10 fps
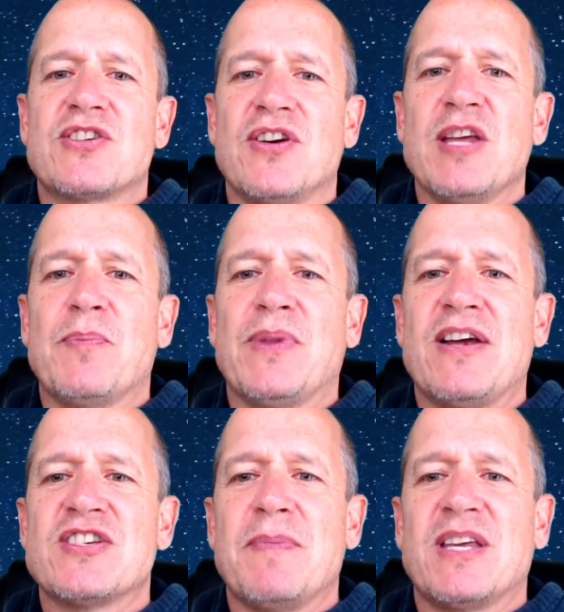turning
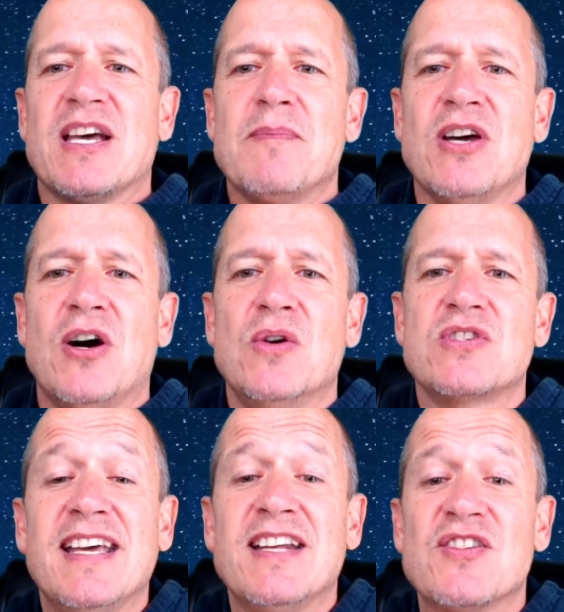players that become ghosts into